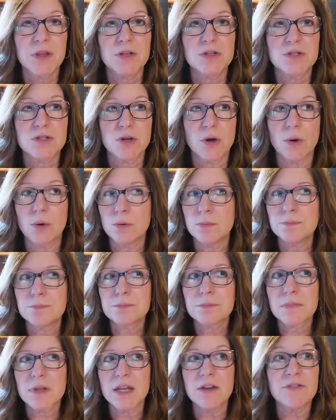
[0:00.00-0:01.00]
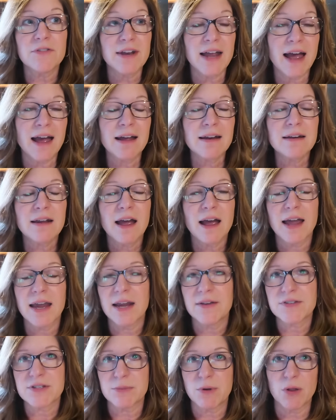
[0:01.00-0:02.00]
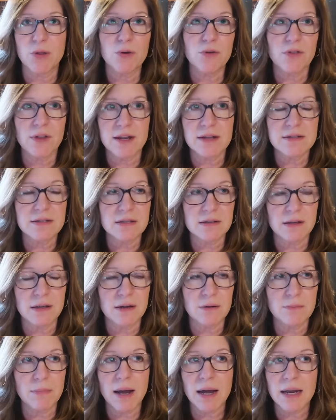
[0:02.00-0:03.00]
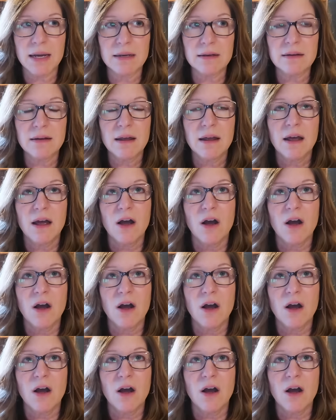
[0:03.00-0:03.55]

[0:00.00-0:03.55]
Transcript: So if not, I have some other things in mind.